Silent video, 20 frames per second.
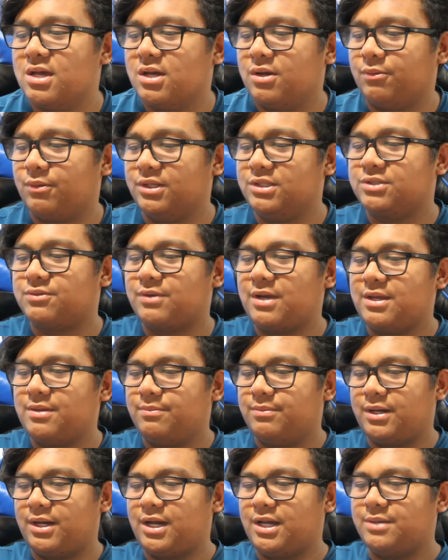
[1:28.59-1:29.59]
One's right
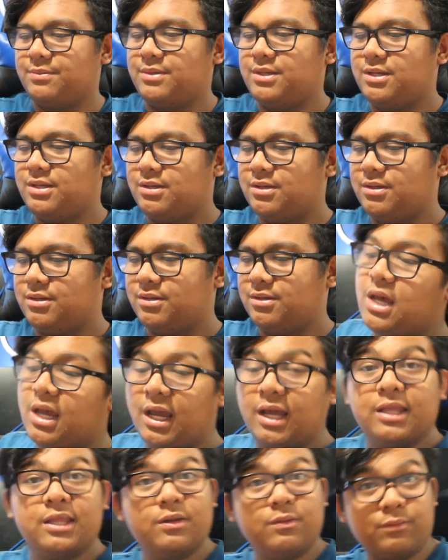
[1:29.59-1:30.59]
behind me,
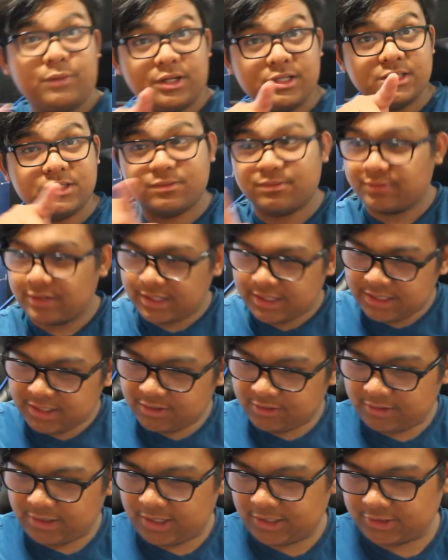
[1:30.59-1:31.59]
and then one's right
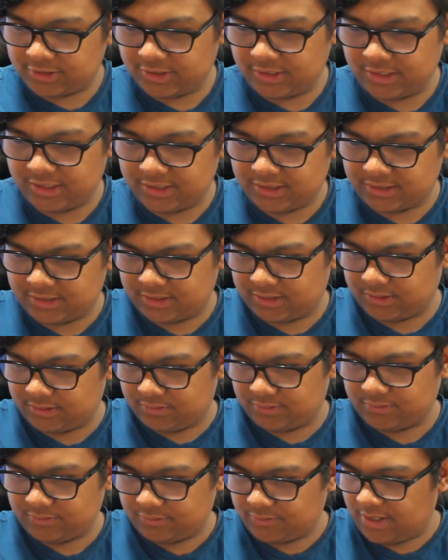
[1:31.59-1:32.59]
here. Actually, it's
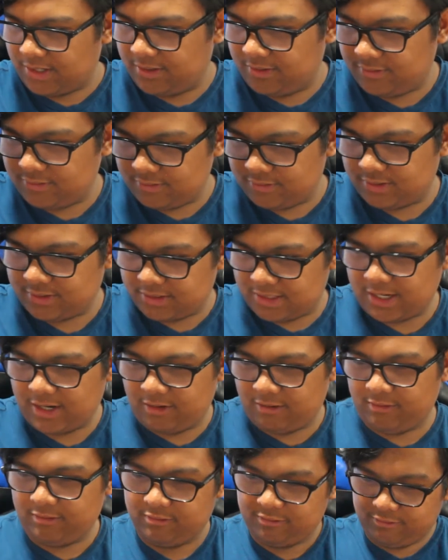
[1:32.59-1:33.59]
right
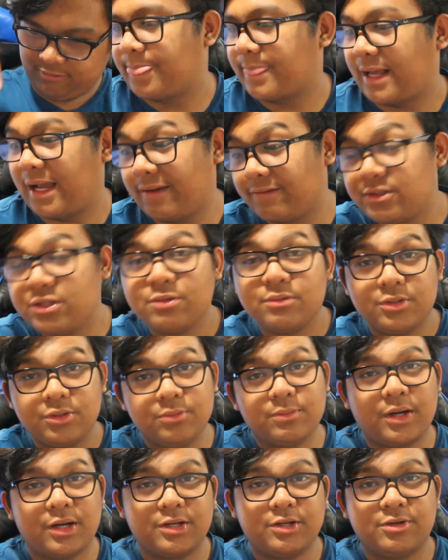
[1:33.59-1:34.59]
there. I have 2 new
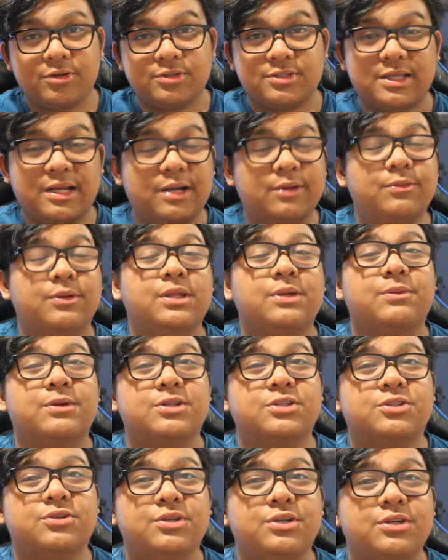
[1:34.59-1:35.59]
monitors that I really want
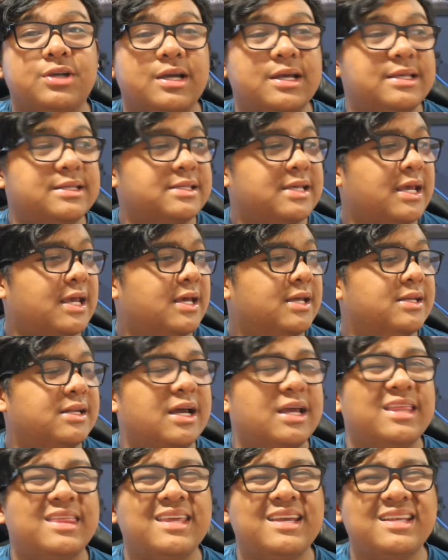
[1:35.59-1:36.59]
to show you guys, and
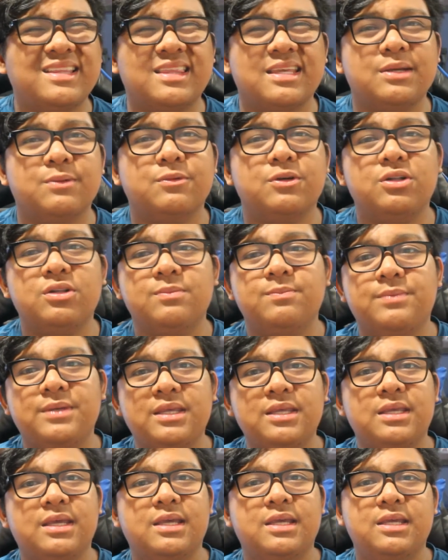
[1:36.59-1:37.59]
I think they will
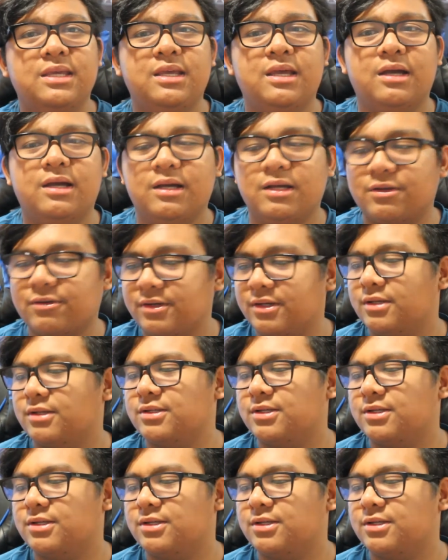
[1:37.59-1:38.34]
be a great